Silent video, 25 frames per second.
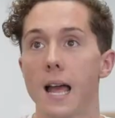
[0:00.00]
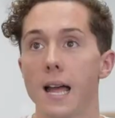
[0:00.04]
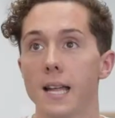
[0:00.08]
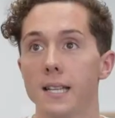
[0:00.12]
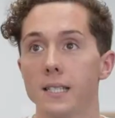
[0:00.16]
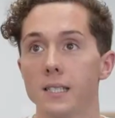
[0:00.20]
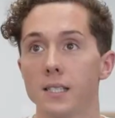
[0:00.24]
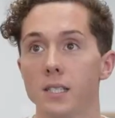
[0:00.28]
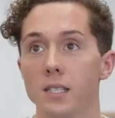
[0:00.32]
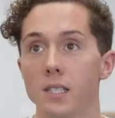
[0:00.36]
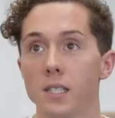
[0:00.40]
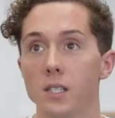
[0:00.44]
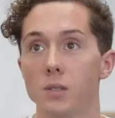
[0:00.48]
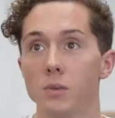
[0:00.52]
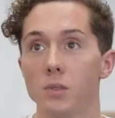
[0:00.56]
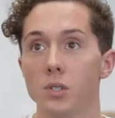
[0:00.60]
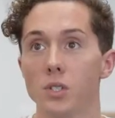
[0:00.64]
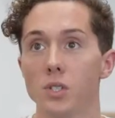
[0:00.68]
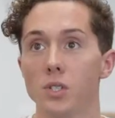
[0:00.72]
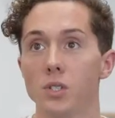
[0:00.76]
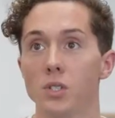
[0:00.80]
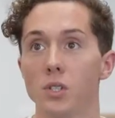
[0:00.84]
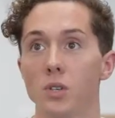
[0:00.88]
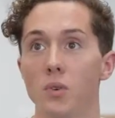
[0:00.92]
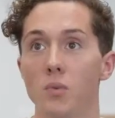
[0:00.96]
and it was
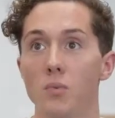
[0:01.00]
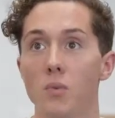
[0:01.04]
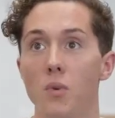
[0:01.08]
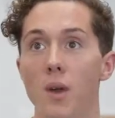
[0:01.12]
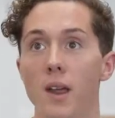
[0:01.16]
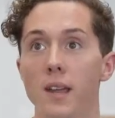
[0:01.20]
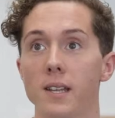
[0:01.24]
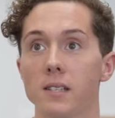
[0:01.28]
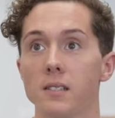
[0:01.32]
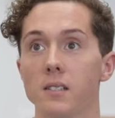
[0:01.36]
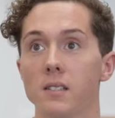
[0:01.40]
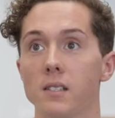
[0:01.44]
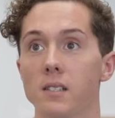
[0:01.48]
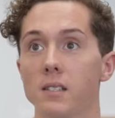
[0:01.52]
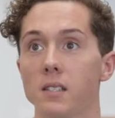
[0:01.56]
just a great